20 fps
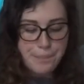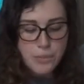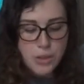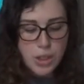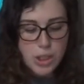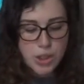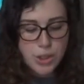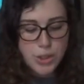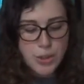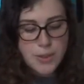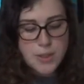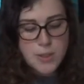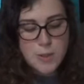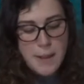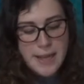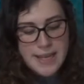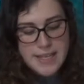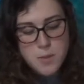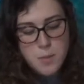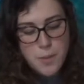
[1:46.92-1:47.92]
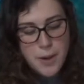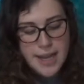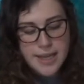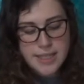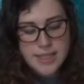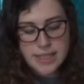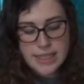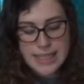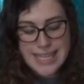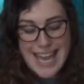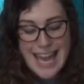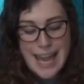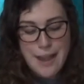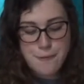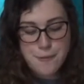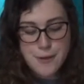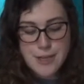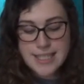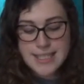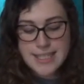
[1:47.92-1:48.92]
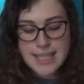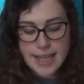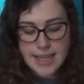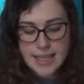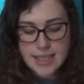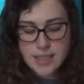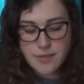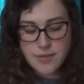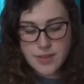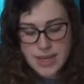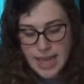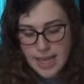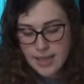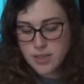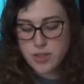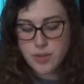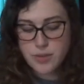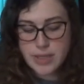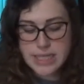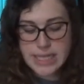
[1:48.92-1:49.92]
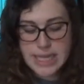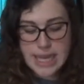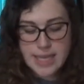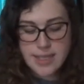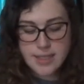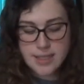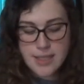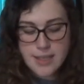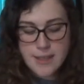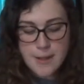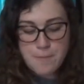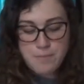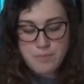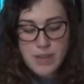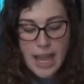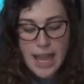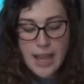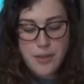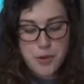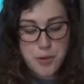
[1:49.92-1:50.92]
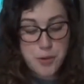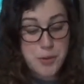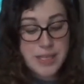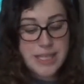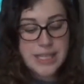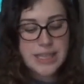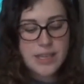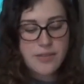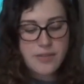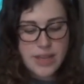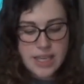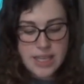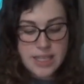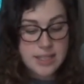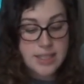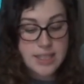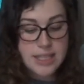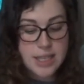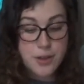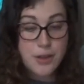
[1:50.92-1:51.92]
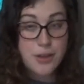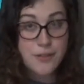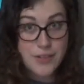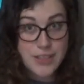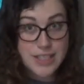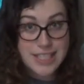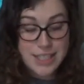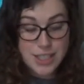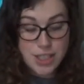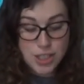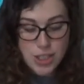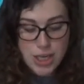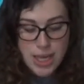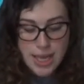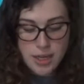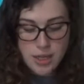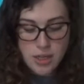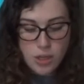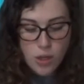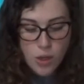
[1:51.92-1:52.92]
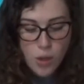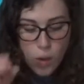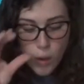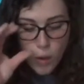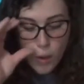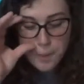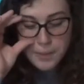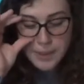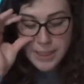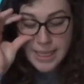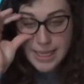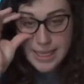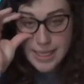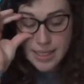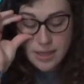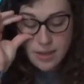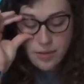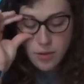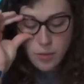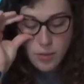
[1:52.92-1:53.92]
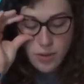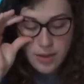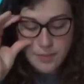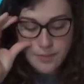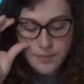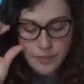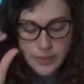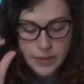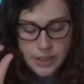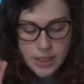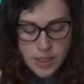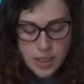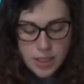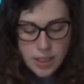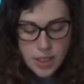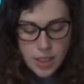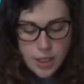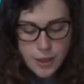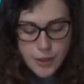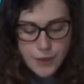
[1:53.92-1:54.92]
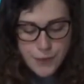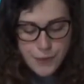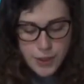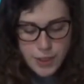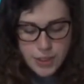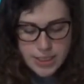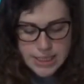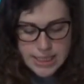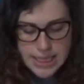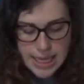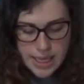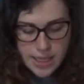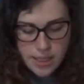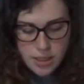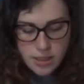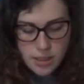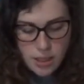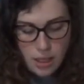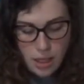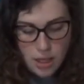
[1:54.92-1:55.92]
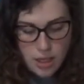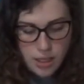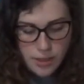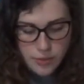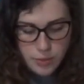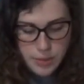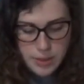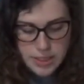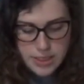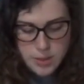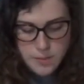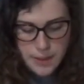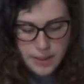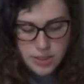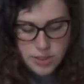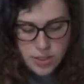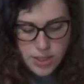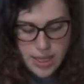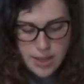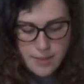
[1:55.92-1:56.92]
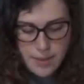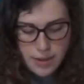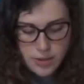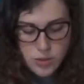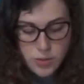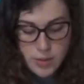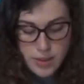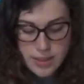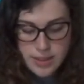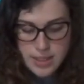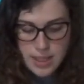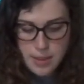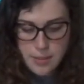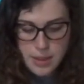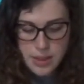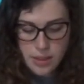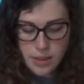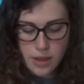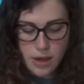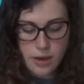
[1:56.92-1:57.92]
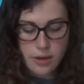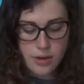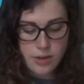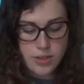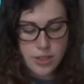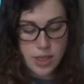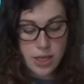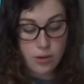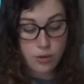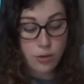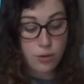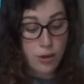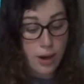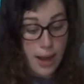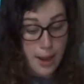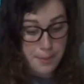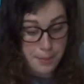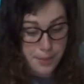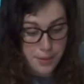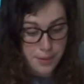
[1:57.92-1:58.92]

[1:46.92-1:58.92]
Luke spent practically every second of the next 3 days either reliving his secret visit to Jen or planning another one. The first day, a government inspector came out to examine the gardener's crop,